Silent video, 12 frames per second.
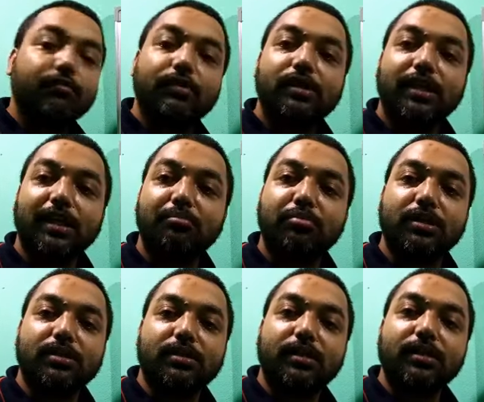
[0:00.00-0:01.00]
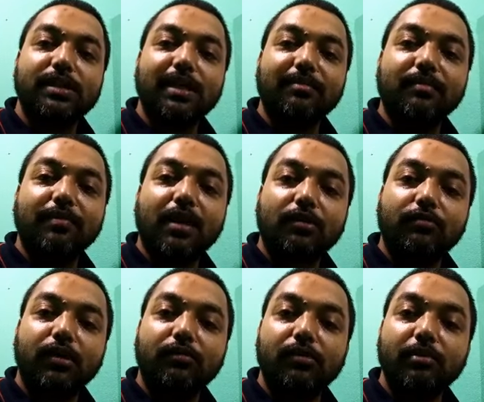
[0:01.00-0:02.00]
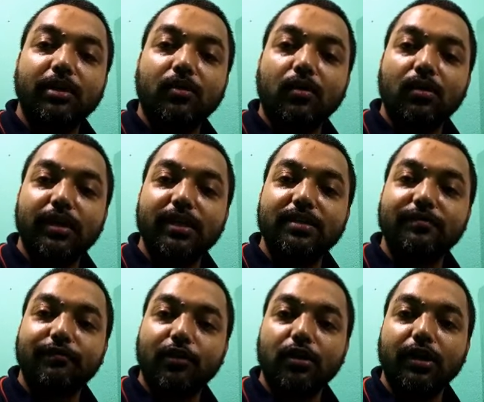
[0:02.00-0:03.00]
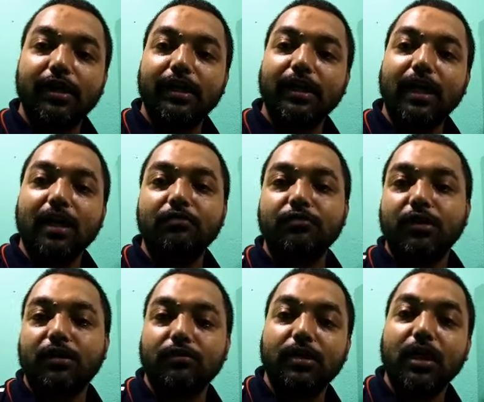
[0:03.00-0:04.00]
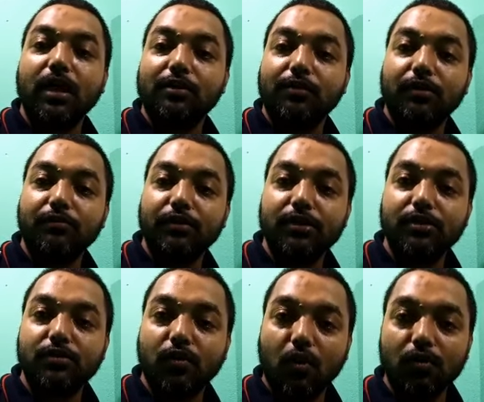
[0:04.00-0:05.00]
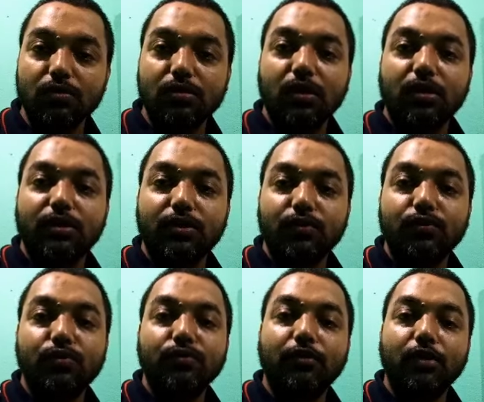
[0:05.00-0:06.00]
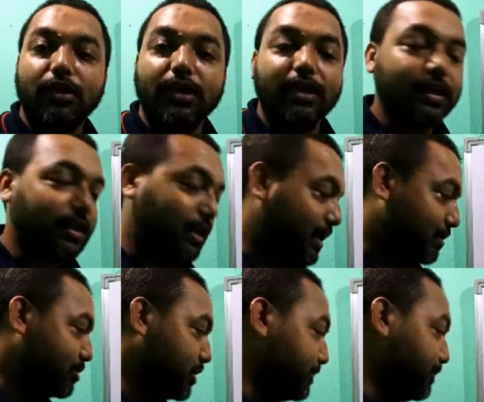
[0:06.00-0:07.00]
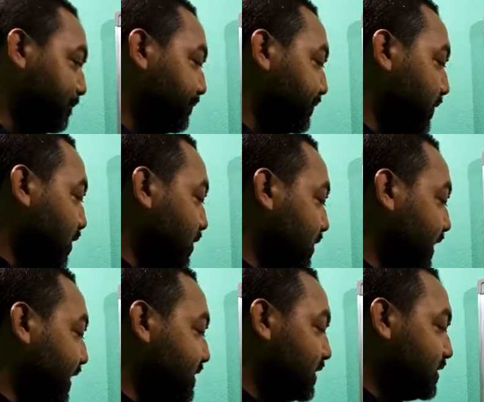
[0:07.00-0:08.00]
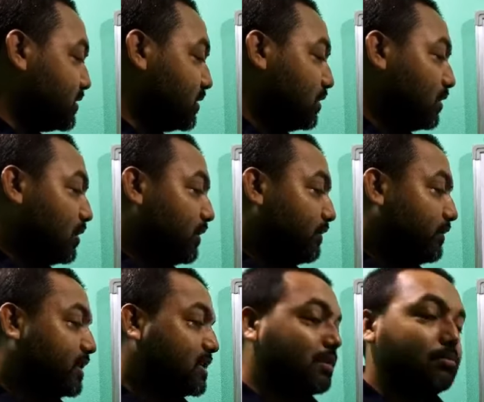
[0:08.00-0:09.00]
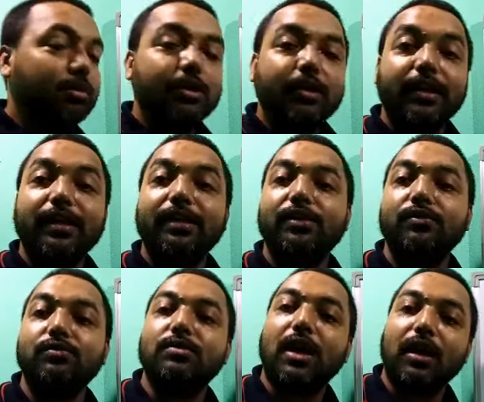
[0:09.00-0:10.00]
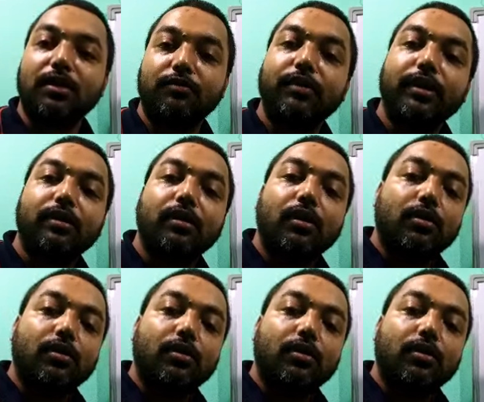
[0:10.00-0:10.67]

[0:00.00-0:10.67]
will take place. This type of earthquake will be called as volcanic earthquake, the earthquake which is caused due to volcanic eruption. Next is reservoir induced earthquake.